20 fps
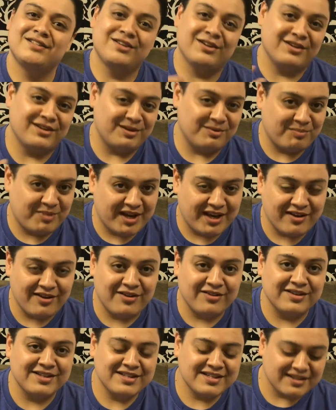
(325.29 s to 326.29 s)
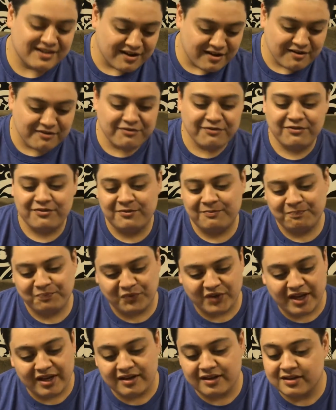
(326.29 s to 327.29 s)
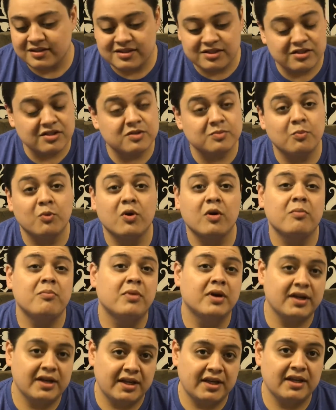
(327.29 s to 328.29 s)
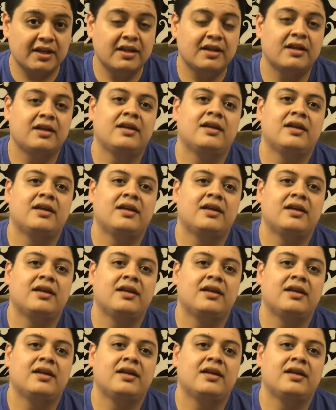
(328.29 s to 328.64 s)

They're going to pay all this stuff, and it's just more money